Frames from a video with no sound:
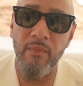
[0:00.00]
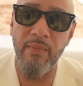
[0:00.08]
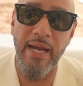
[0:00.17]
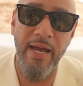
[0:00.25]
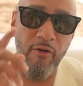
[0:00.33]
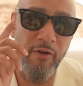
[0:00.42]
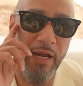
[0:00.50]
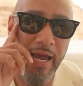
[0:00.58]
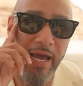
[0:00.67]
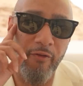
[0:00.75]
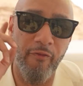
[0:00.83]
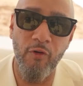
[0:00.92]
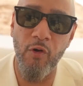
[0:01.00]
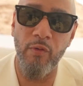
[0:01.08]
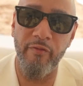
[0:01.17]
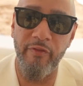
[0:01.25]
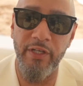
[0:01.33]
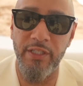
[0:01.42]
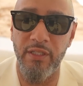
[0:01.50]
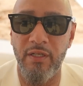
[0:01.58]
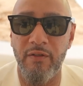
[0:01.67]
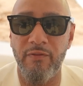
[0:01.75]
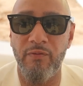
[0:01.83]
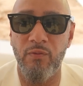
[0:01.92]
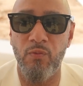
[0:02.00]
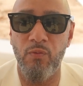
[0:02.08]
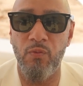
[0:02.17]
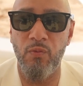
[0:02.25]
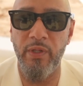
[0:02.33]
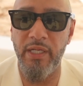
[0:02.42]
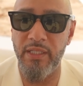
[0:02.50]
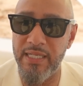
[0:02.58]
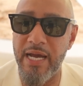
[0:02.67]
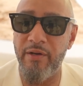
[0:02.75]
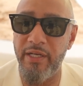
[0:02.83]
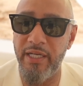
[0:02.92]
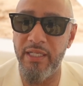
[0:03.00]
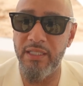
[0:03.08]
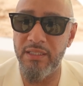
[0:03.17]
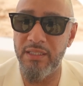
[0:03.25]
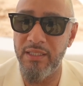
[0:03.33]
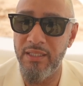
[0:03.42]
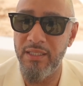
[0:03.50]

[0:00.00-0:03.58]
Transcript: I had a forward vision of where Saudi is